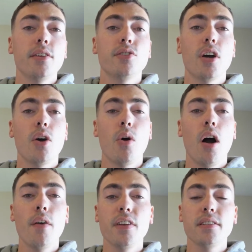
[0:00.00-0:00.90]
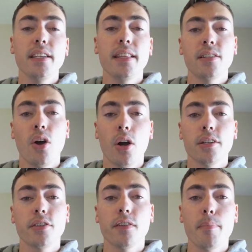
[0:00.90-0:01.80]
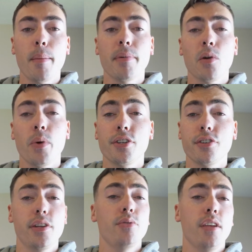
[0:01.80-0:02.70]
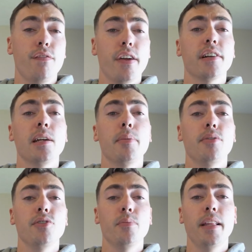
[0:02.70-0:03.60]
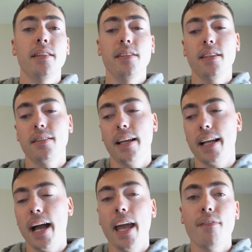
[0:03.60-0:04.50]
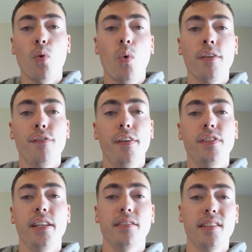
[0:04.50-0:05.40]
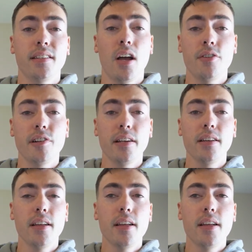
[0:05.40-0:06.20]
So obviously that's hard to remember when you're using variable zoom lenses, like I have a 150 to 600,